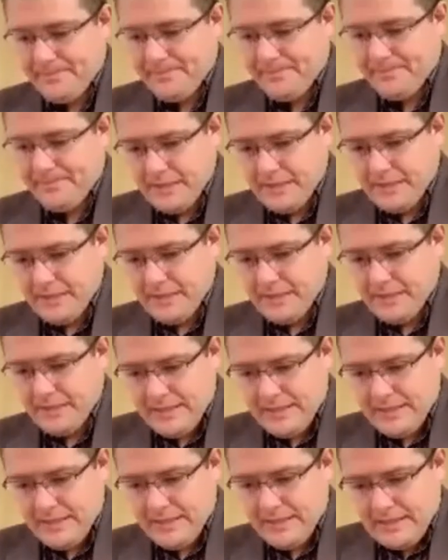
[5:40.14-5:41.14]

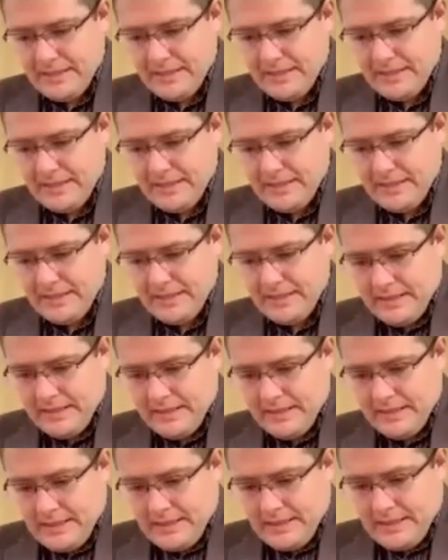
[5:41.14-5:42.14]

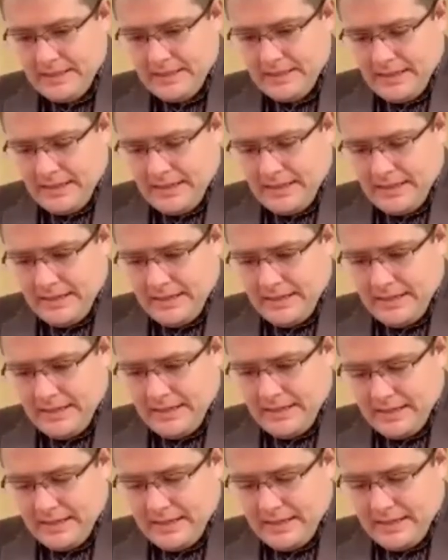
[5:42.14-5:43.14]

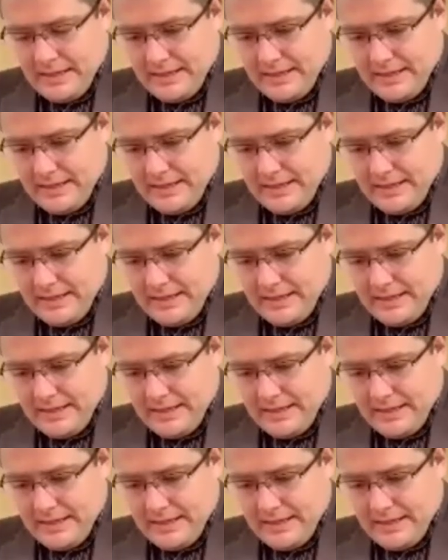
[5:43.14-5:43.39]
Nothing is said.